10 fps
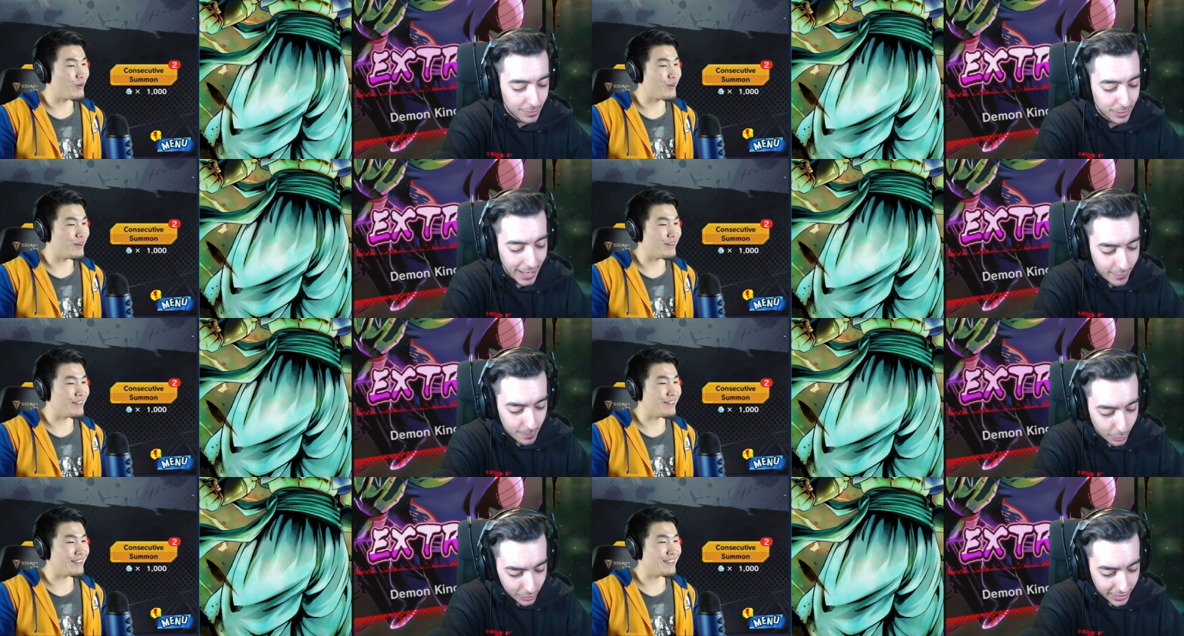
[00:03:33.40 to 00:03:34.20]
Speaker 1: but I haven't
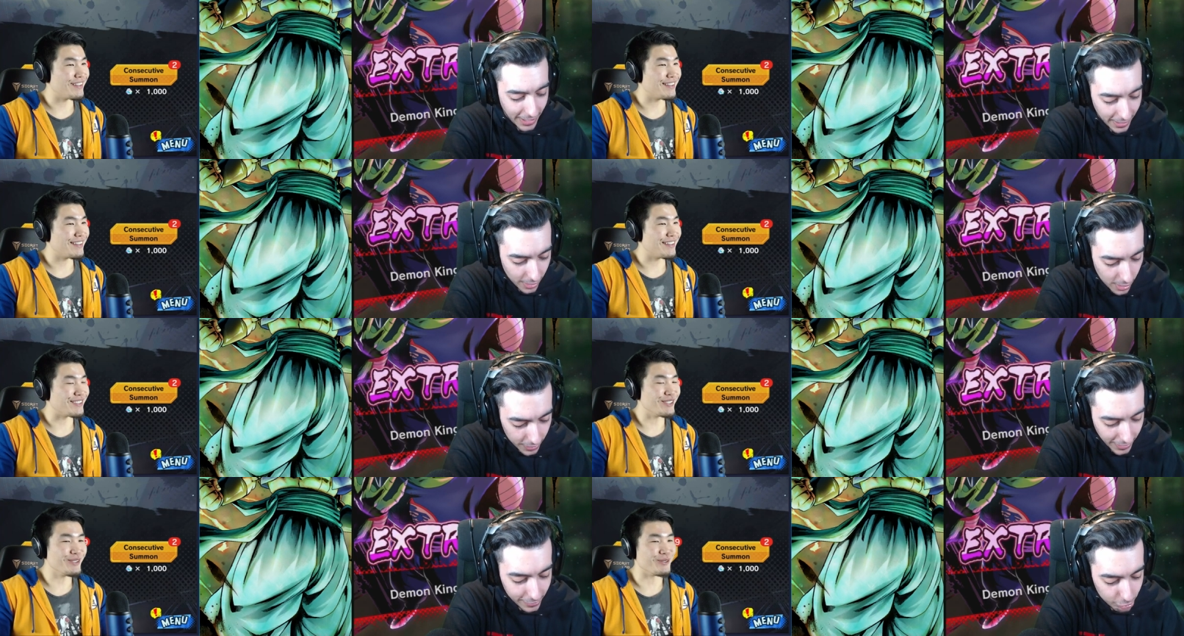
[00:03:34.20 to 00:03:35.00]
pulled it yet.
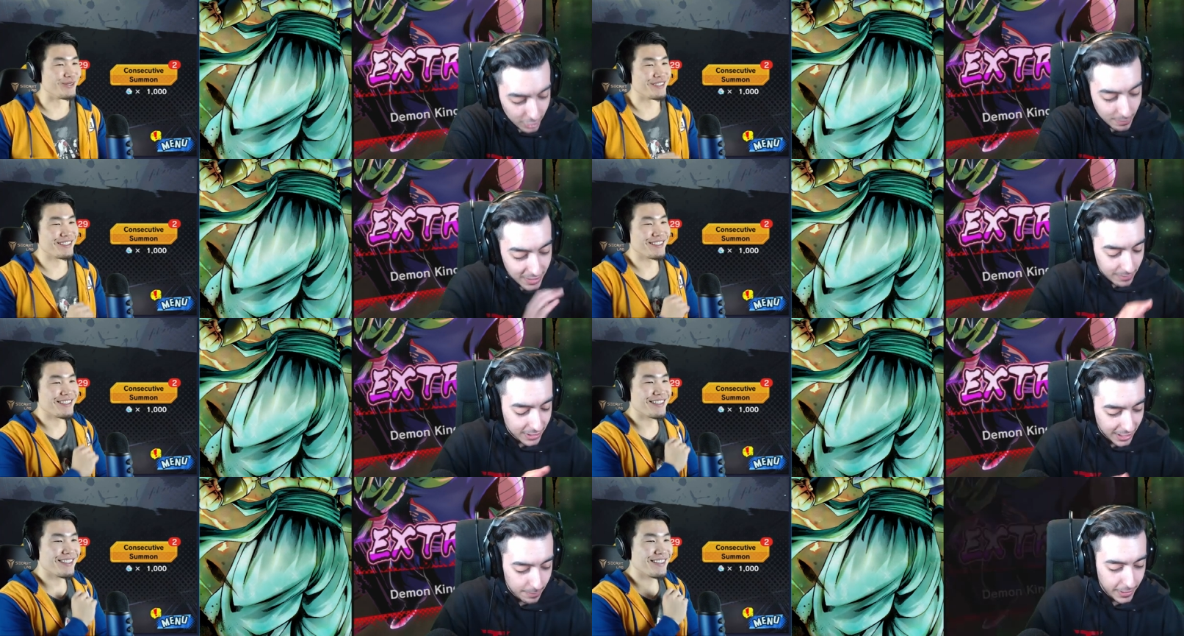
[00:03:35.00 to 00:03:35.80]
Dude. Extreme Demon
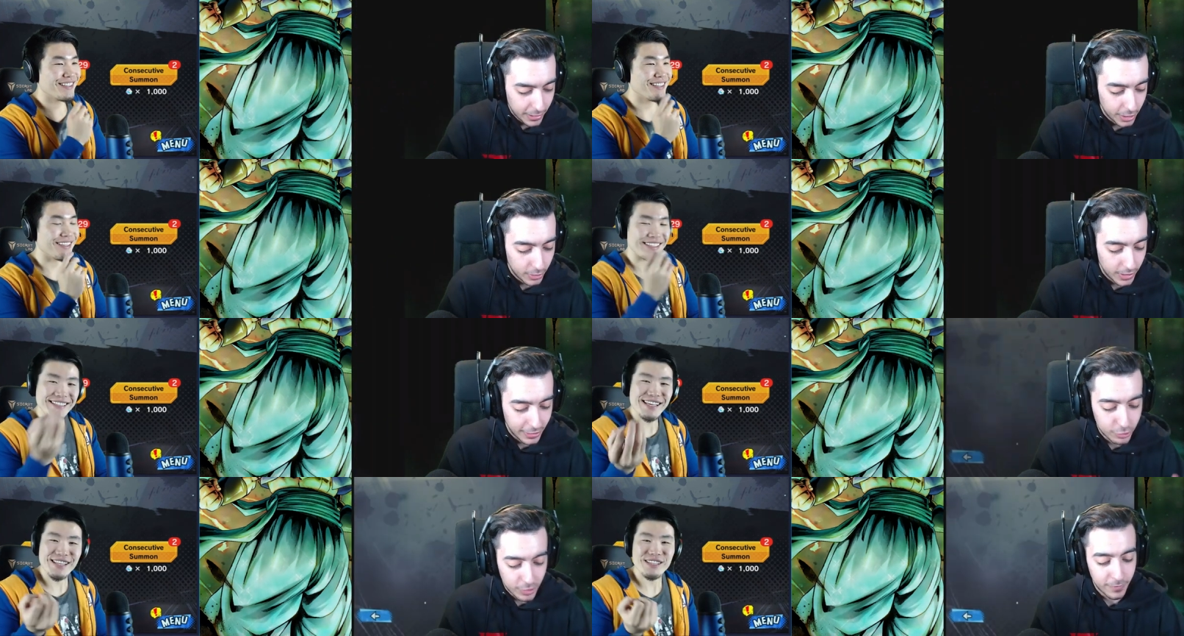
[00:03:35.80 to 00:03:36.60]
King Piccolo.
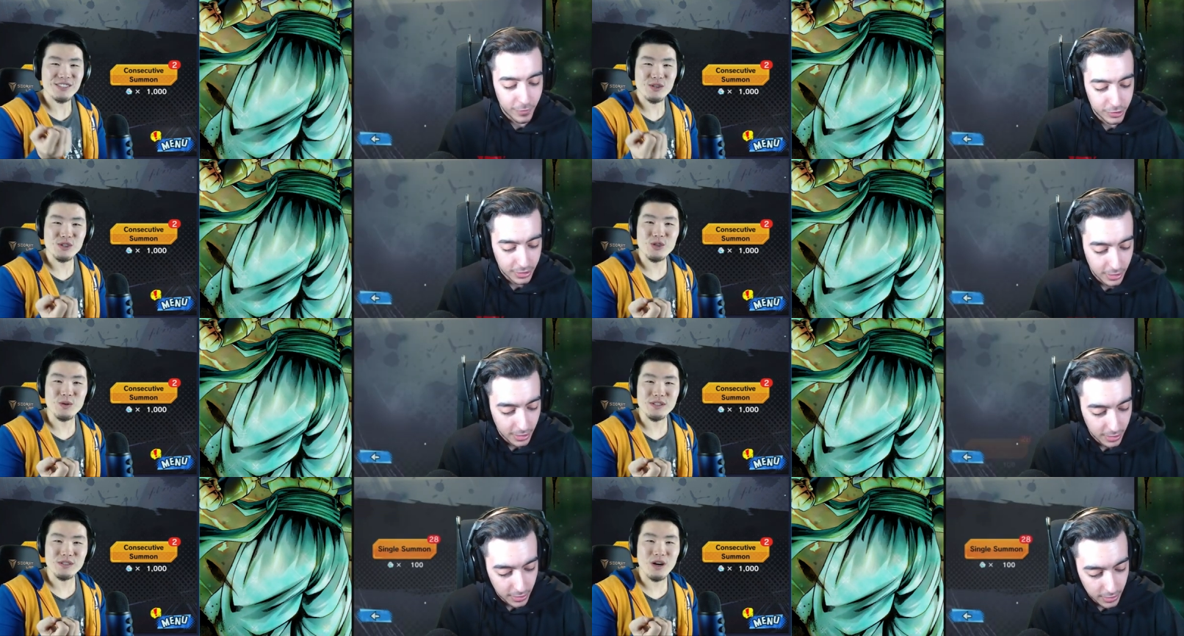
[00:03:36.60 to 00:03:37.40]
So it's
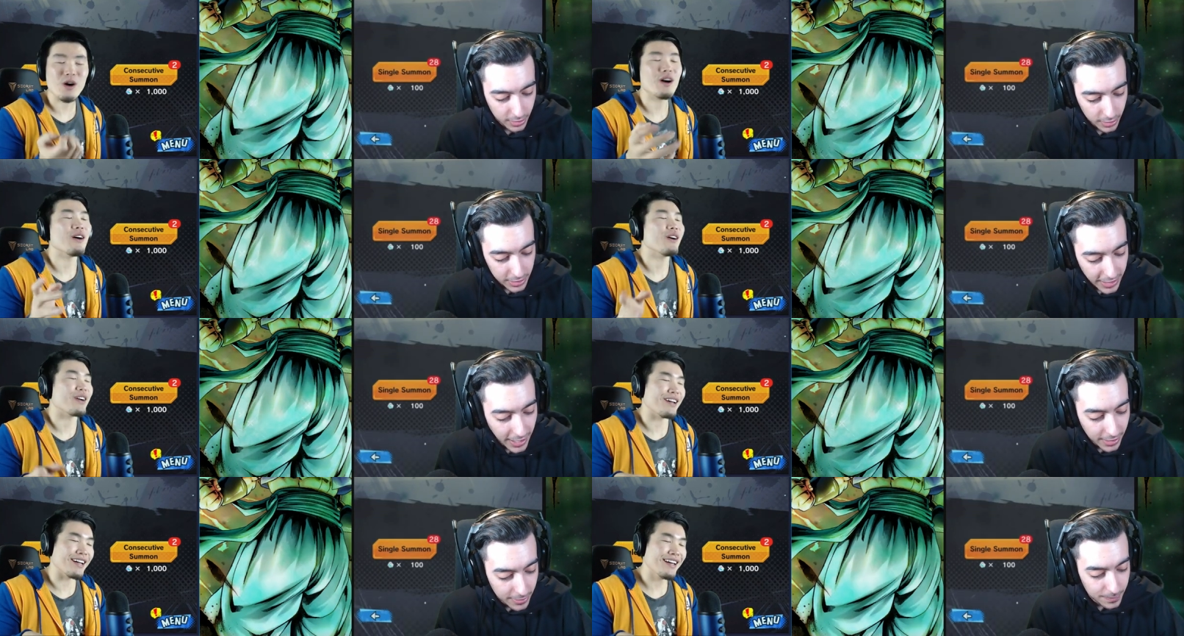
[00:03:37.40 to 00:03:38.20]
new. It's
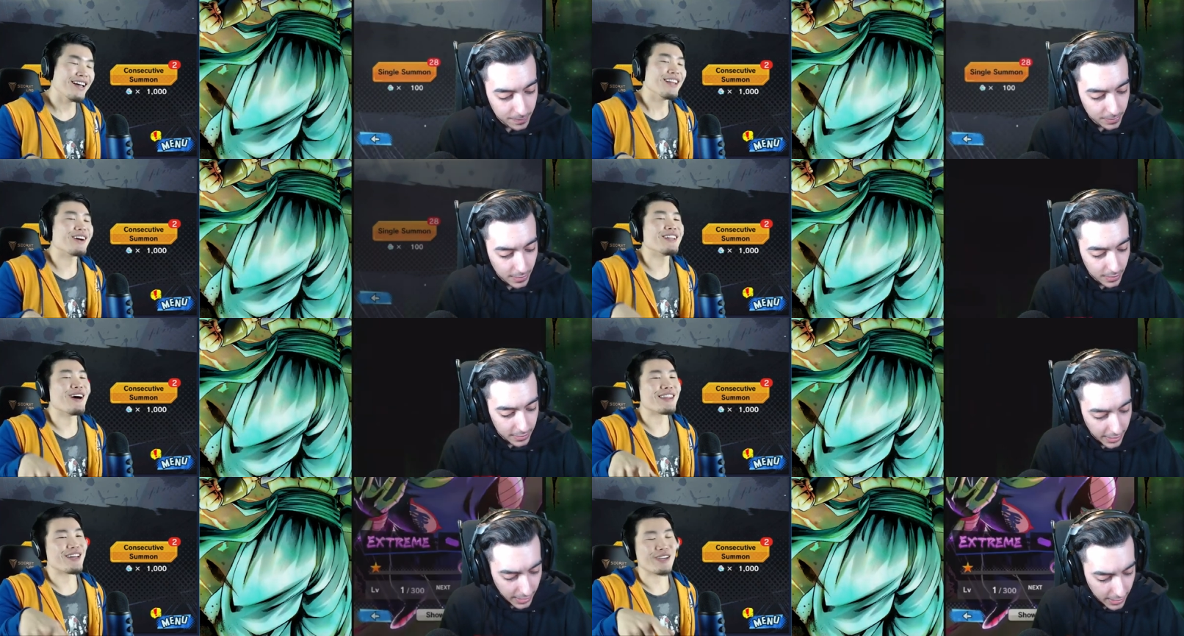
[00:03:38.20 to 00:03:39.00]
Speaker 2: okay. No,
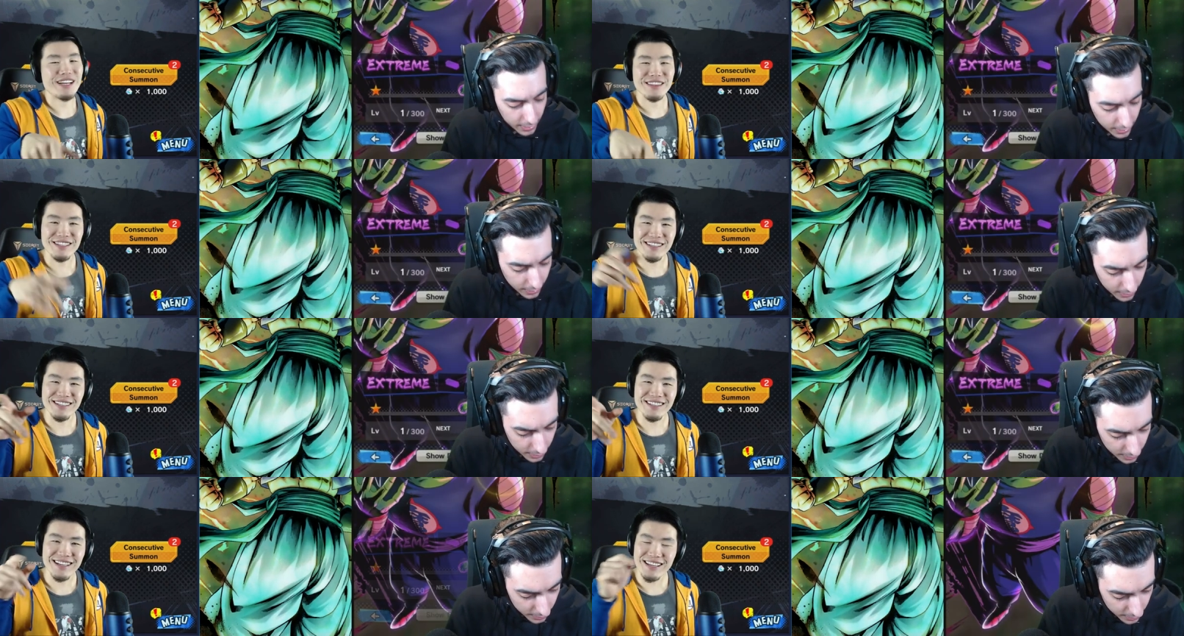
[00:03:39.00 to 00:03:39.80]
I thought you got
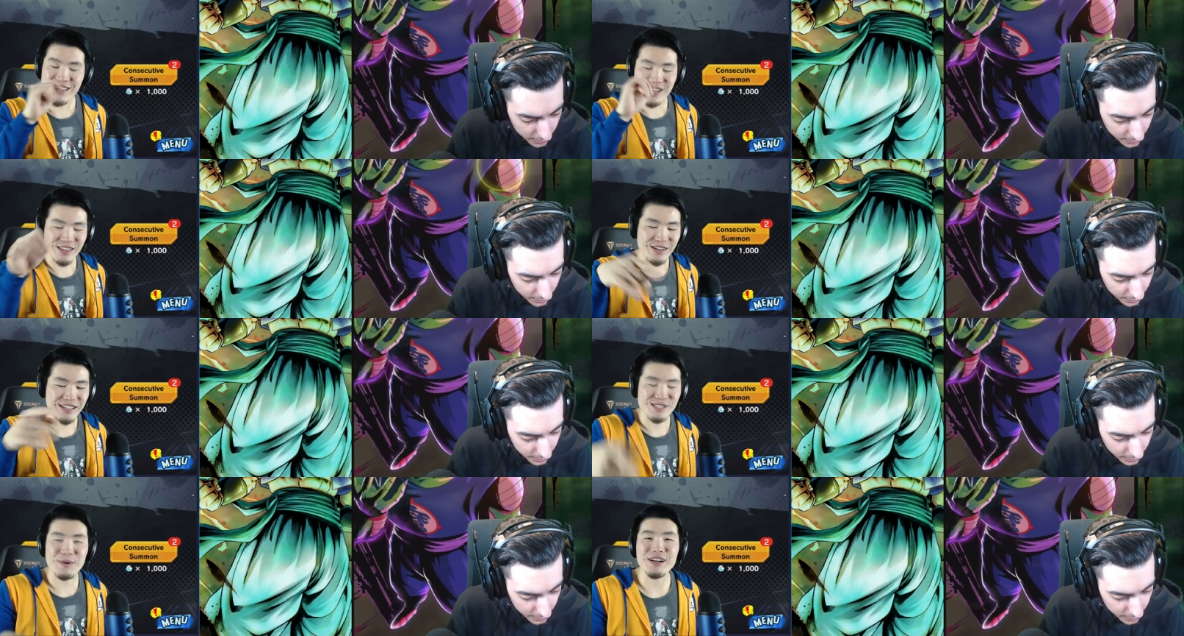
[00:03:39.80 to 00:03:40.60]

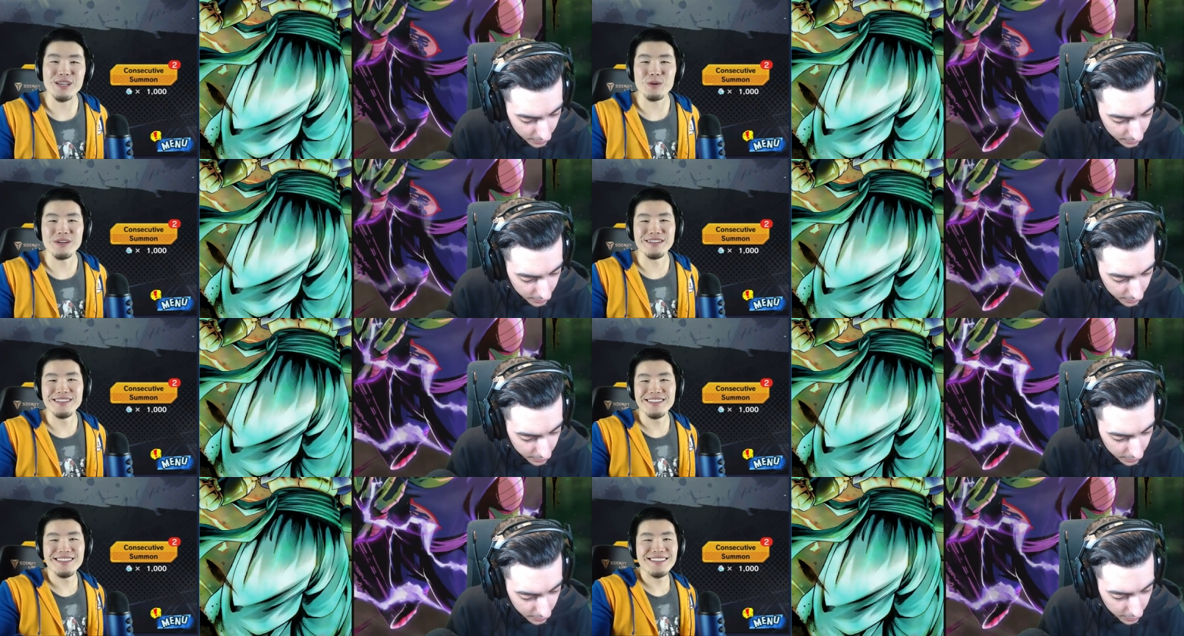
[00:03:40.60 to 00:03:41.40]
the sparking one.
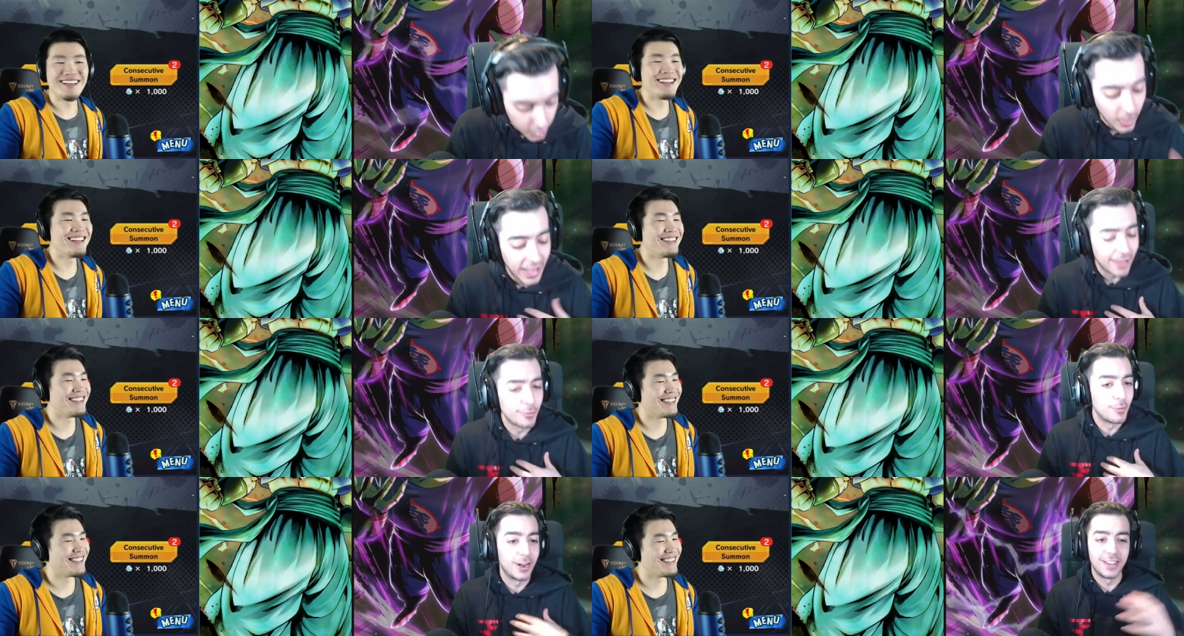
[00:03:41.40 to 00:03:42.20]
No, I have
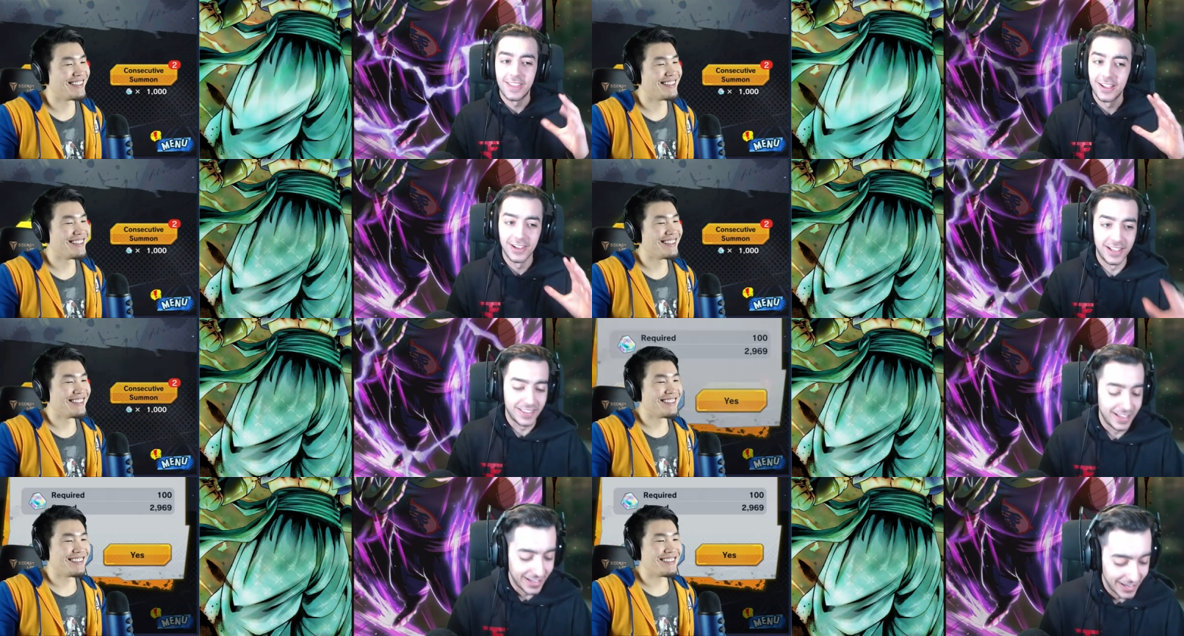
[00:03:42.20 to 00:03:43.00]
him already. Thank God.
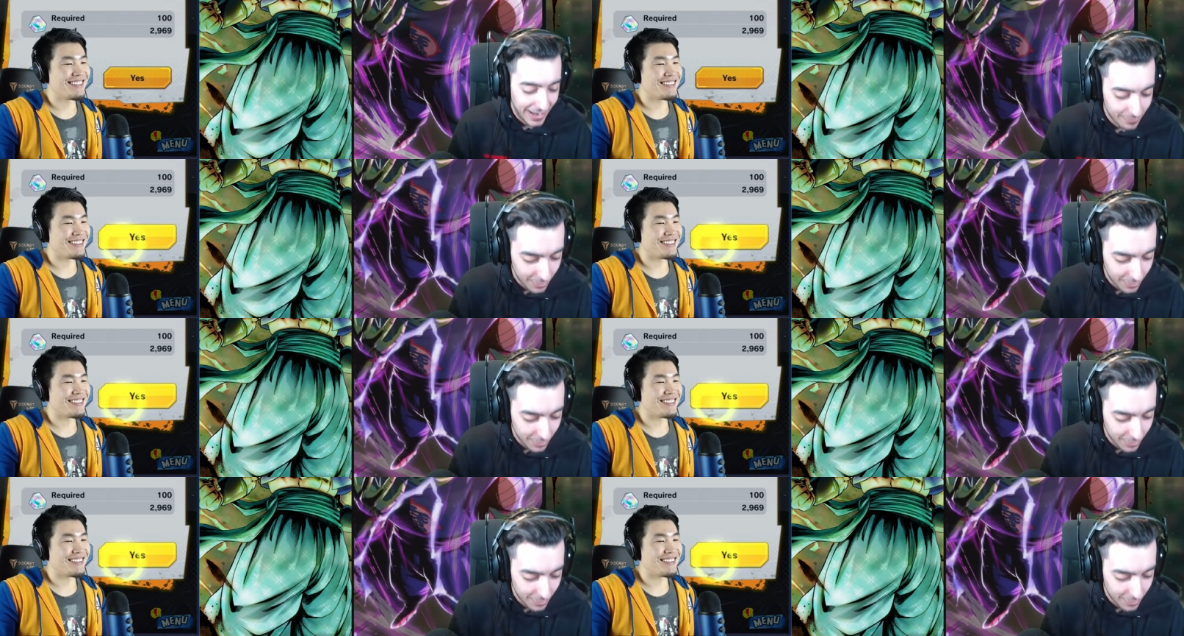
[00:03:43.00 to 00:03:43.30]
Thank God I have him